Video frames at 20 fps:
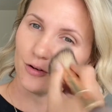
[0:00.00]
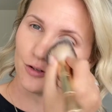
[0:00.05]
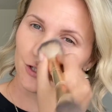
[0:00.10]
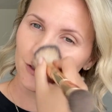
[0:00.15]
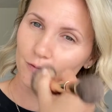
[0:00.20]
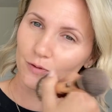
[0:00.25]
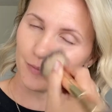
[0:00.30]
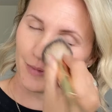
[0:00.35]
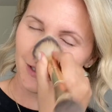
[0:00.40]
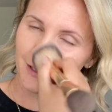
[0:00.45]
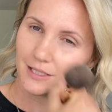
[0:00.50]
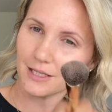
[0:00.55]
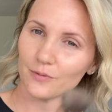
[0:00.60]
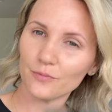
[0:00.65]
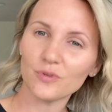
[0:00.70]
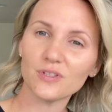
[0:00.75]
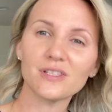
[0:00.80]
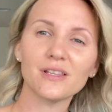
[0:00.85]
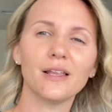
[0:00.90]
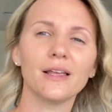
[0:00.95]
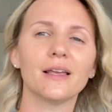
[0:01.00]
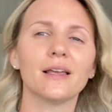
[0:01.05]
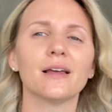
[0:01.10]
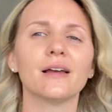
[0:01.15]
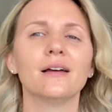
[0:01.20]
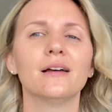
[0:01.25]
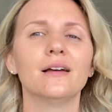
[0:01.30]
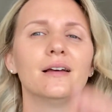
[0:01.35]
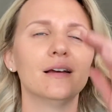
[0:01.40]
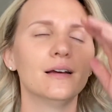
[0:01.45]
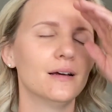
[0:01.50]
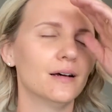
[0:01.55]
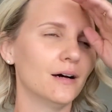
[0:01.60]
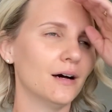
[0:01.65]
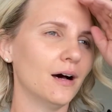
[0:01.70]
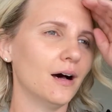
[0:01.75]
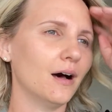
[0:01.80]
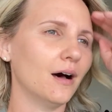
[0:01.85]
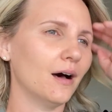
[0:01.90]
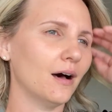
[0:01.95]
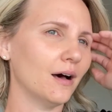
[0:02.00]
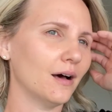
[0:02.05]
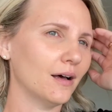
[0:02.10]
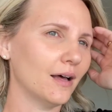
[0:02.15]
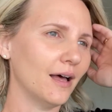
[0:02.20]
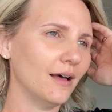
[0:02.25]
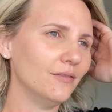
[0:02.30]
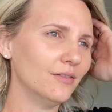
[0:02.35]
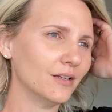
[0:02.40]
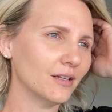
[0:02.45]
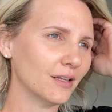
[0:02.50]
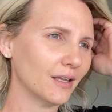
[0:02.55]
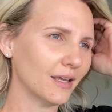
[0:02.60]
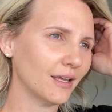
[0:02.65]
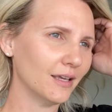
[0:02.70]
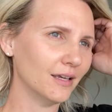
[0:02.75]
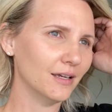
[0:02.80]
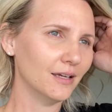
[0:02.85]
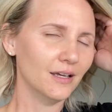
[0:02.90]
Just when my skin was like heavenly.